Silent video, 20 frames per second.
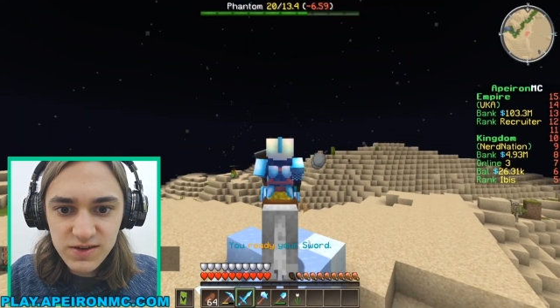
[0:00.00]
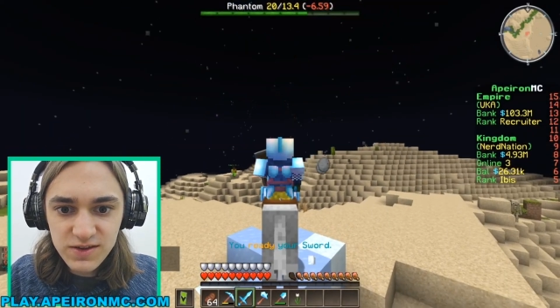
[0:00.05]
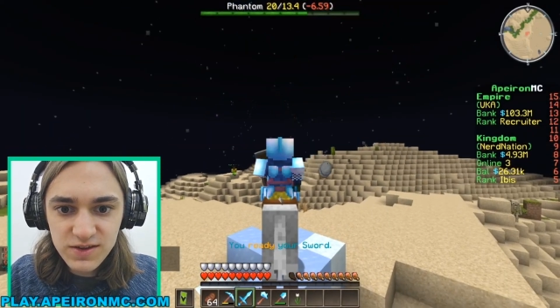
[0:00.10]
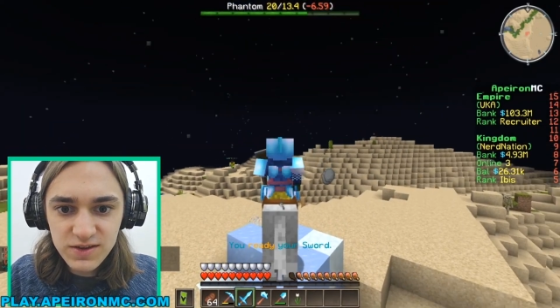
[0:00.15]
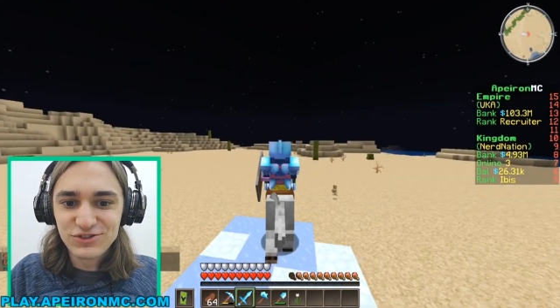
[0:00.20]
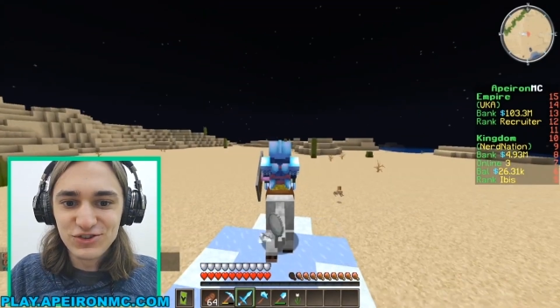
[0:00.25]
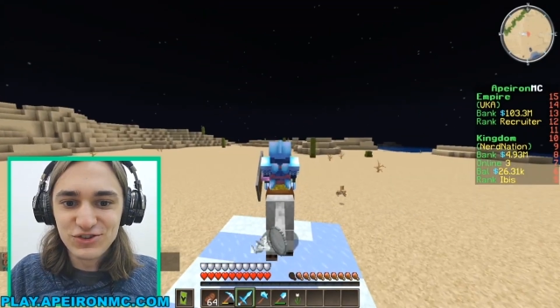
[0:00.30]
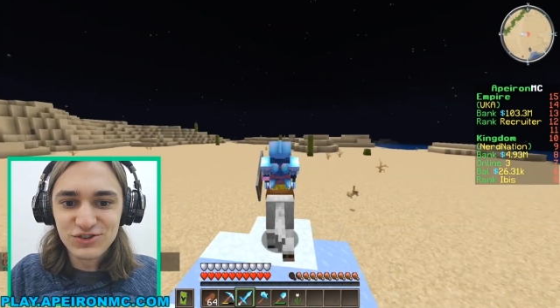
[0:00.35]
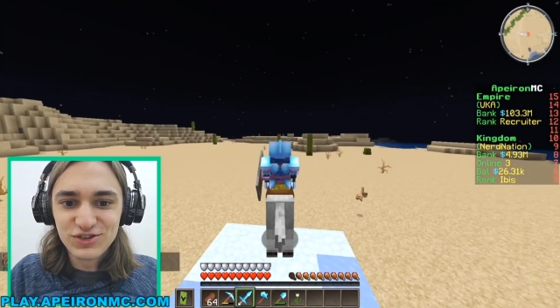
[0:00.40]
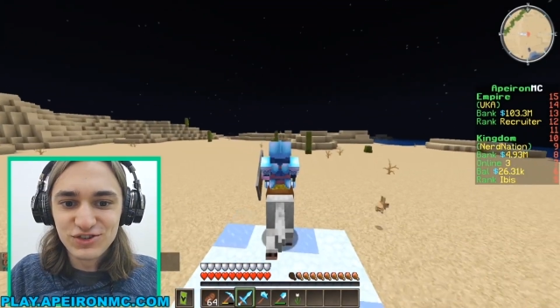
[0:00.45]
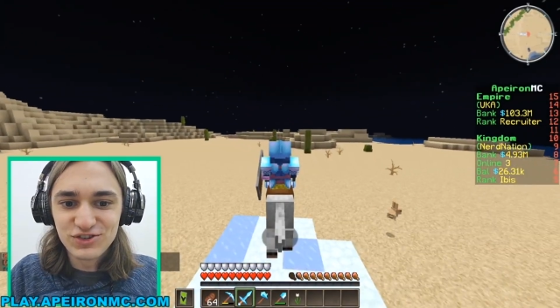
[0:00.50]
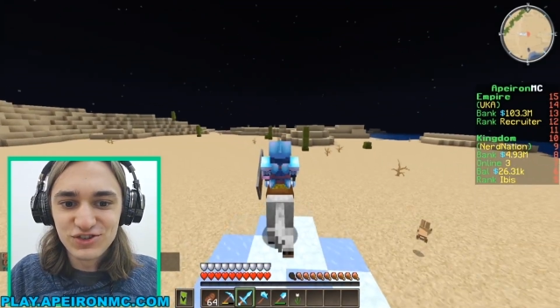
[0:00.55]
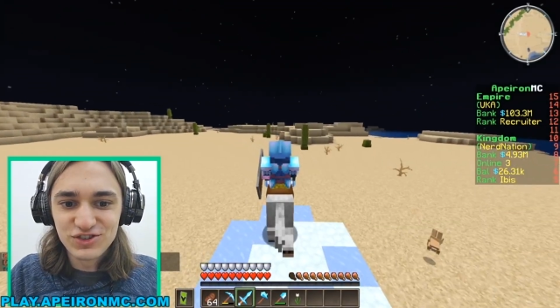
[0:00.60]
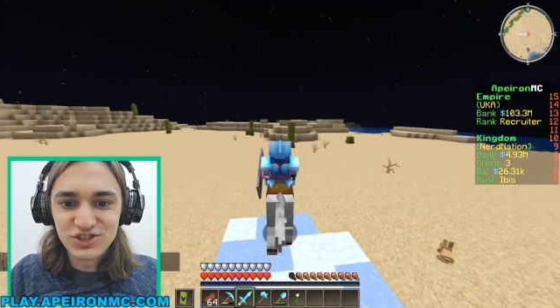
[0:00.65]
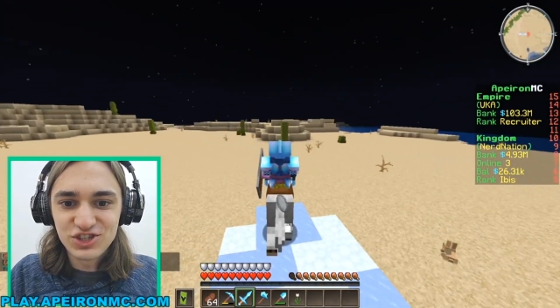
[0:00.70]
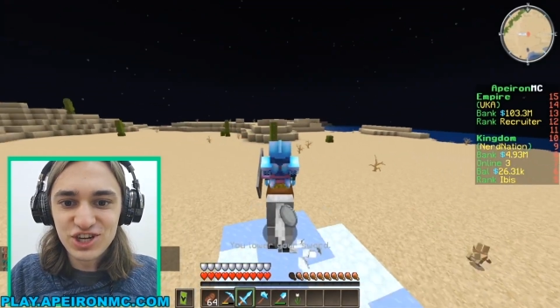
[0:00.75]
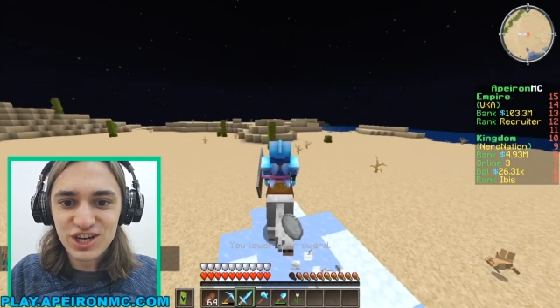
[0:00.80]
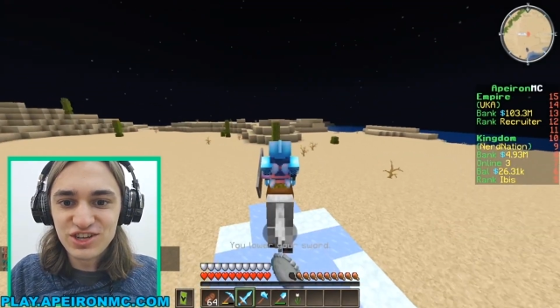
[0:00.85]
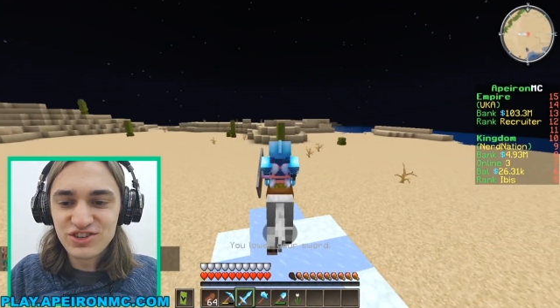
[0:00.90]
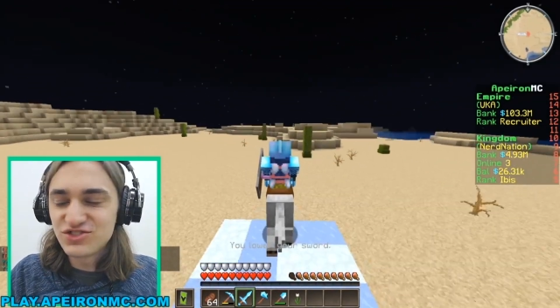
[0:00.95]
It's a
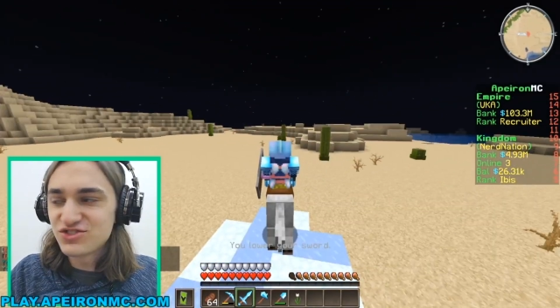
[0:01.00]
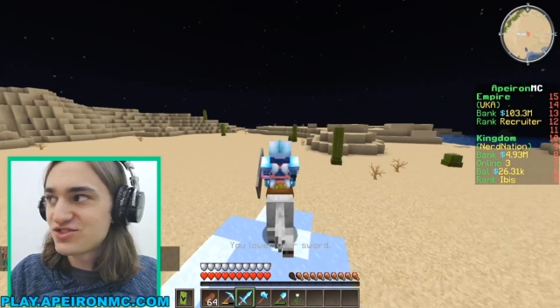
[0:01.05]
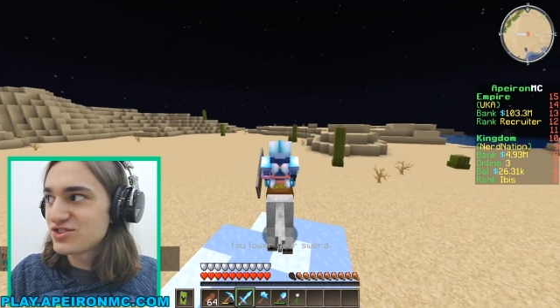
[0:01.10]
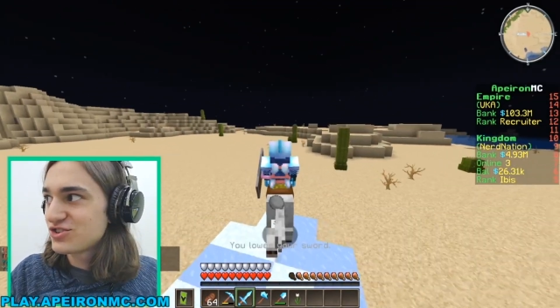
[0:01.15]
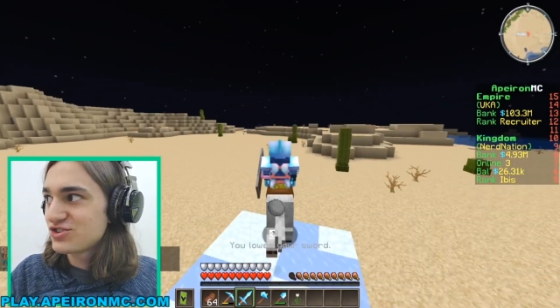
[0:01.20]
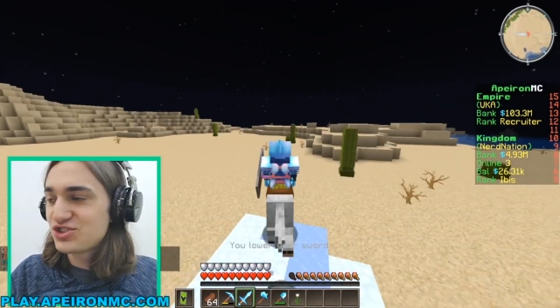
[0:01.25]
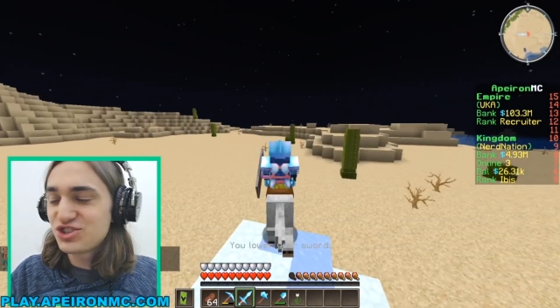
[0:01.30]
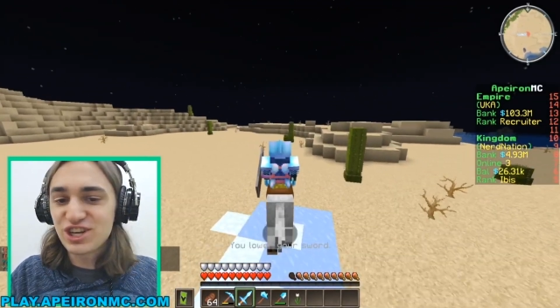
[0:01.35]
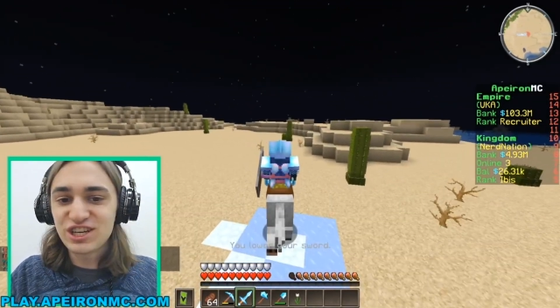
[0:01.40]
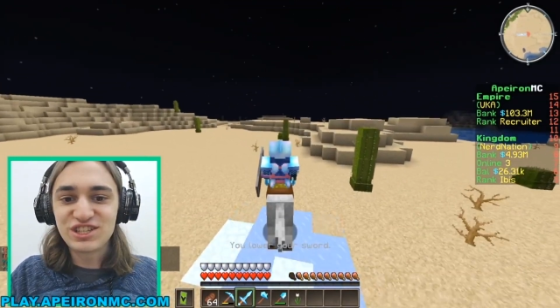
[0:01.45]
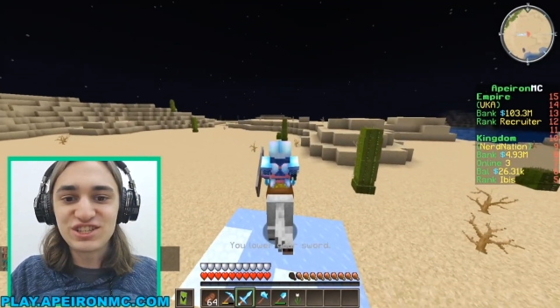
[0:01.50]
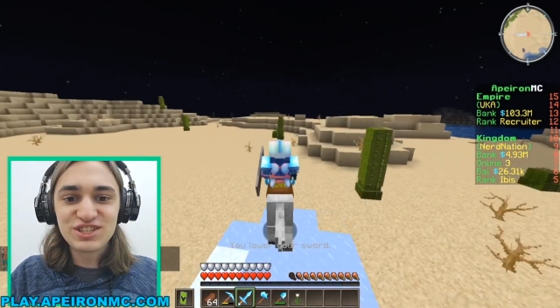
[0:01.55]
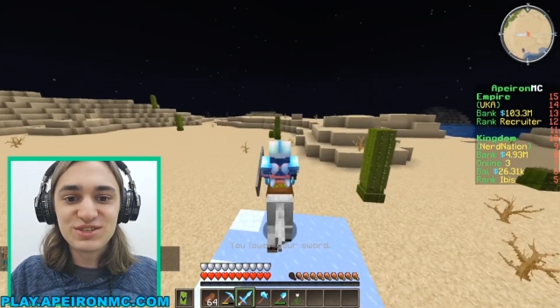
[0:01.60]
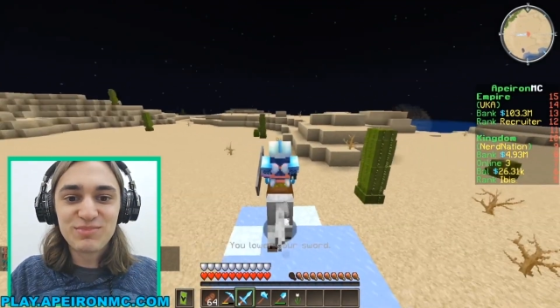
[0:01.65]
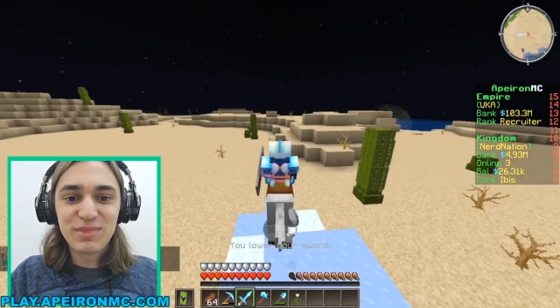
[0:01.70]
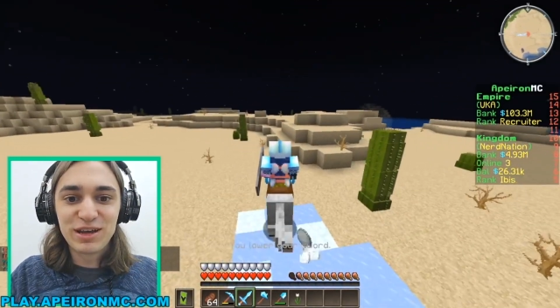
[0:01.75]
chase. They're chasing